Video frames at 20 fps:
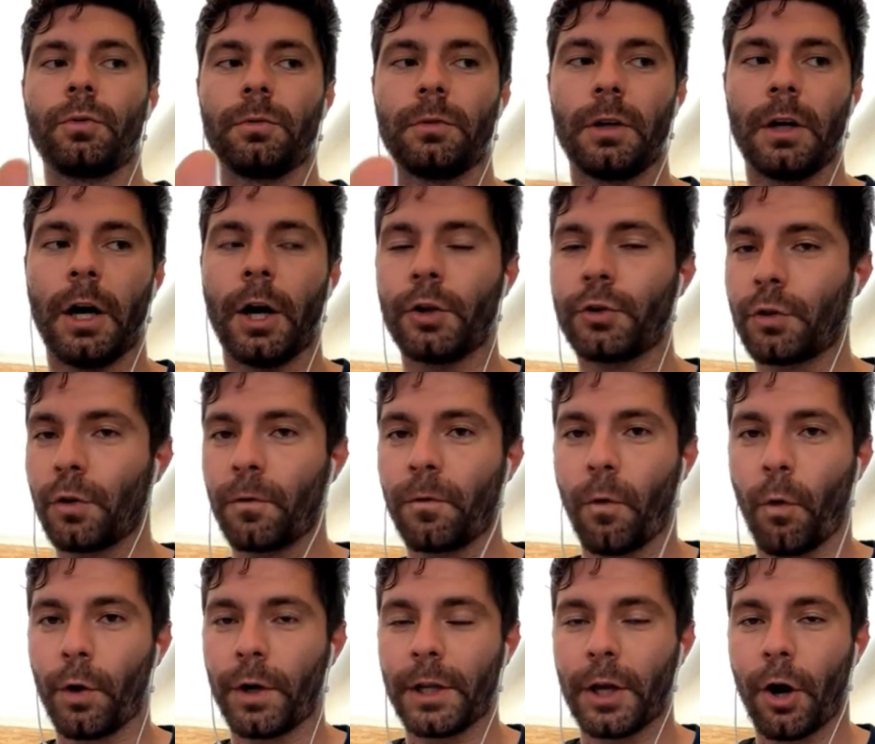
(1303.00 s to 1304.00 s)

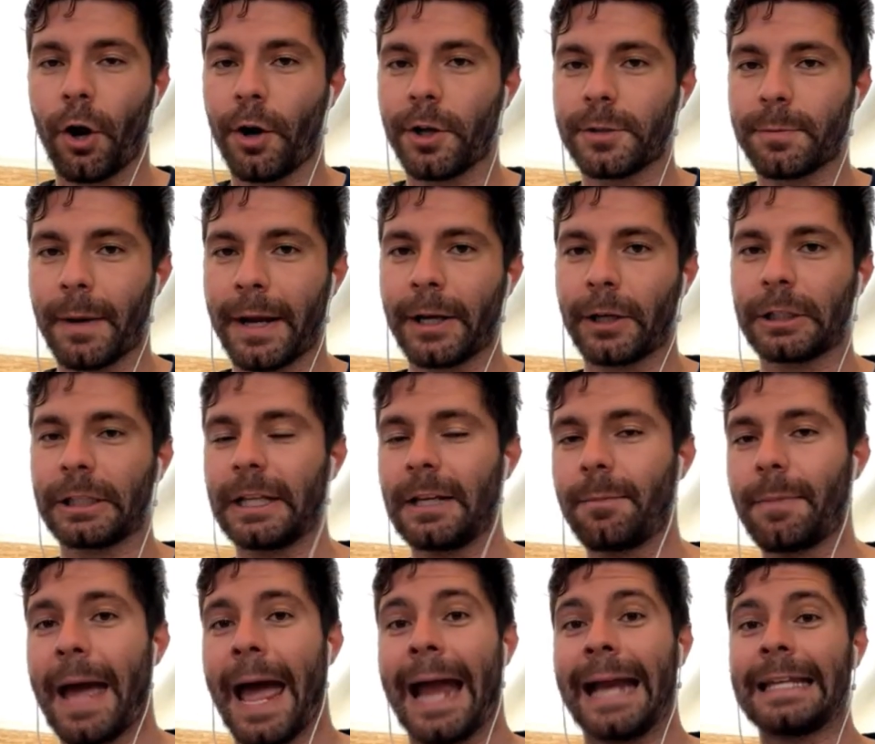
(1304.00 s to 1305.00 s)
140 yards by your lead
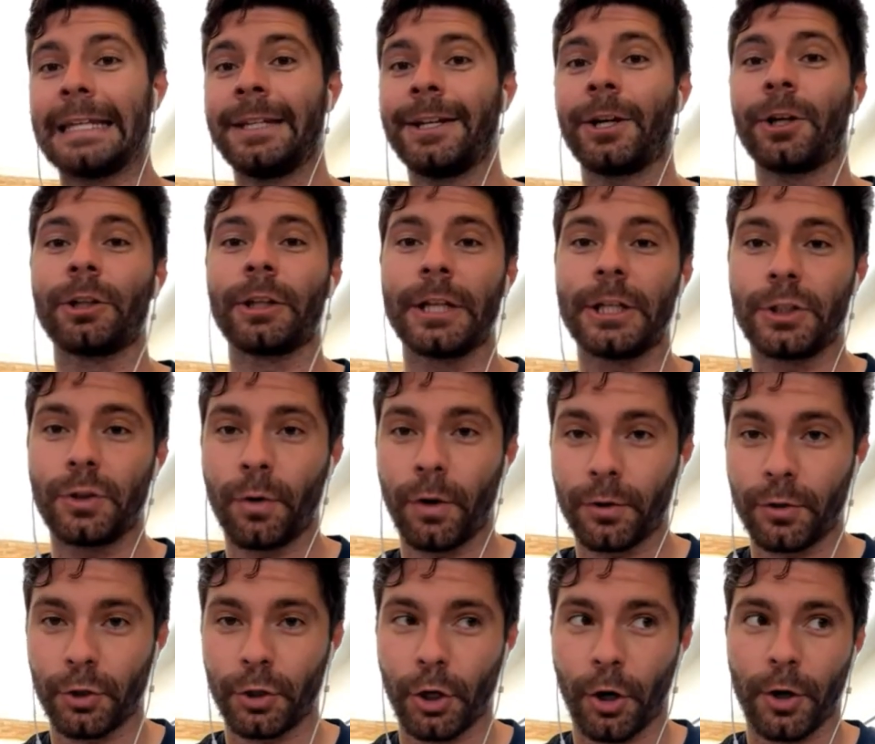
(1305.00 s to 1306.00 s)
back, nearly
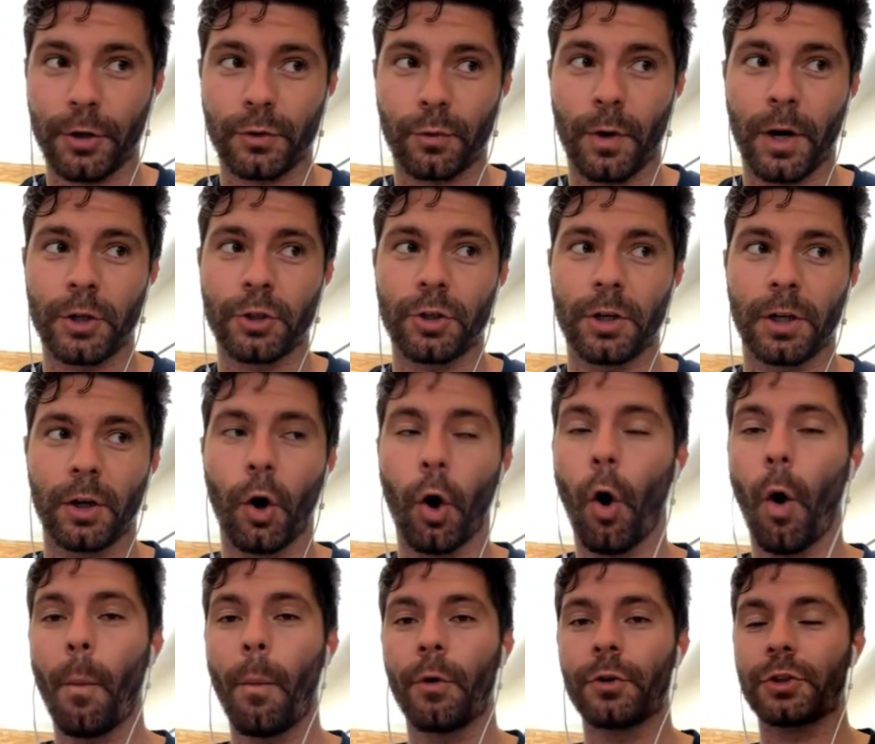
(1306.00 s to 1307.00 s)
200 yards rushing,
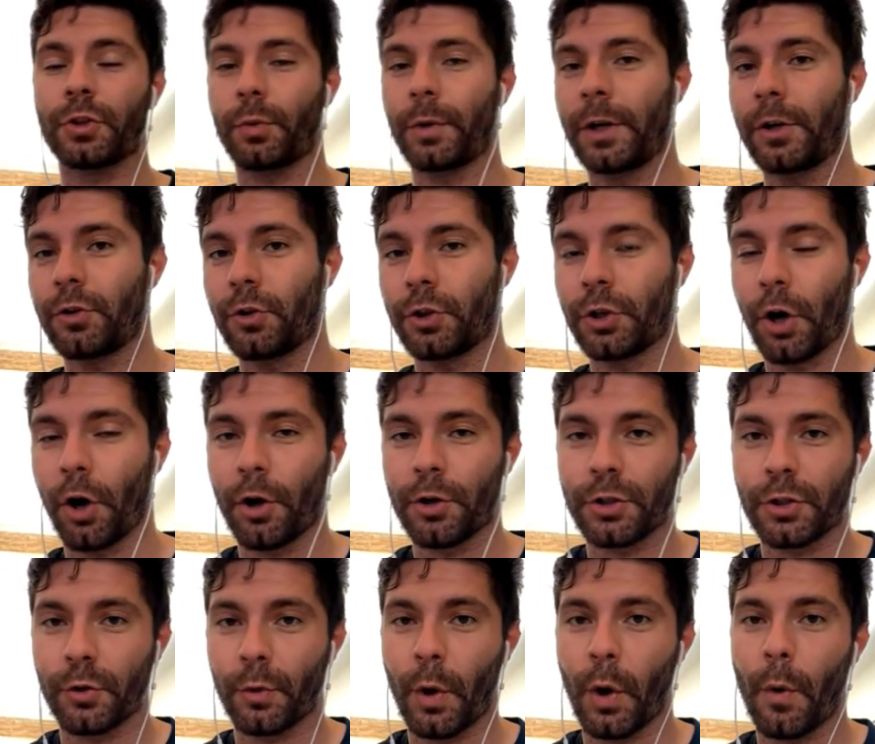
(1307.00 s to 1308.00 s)
almost 300 yards
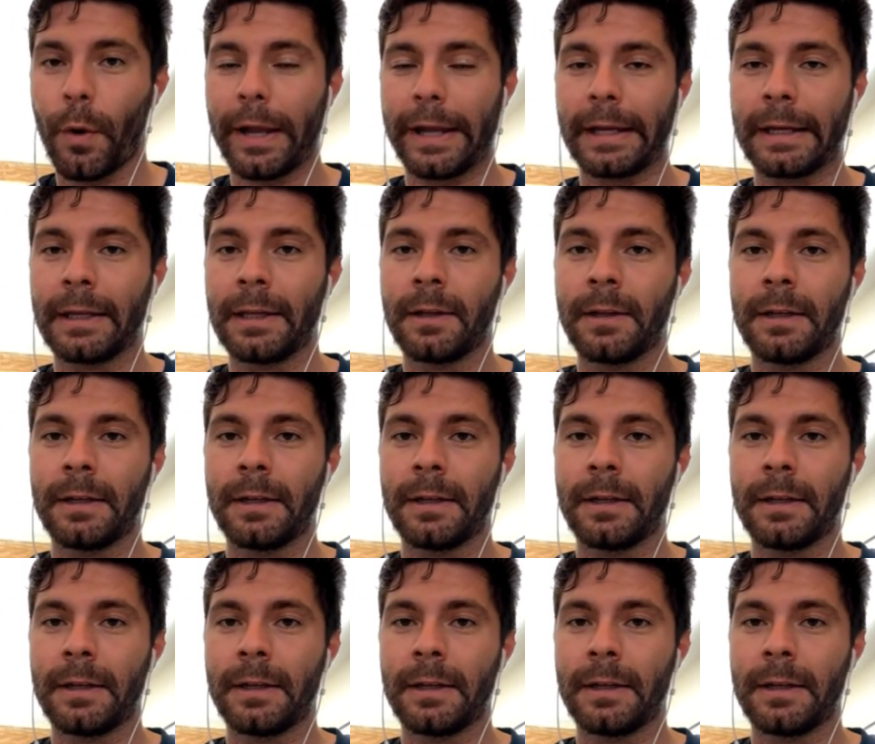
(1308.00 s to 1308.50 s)
throwing.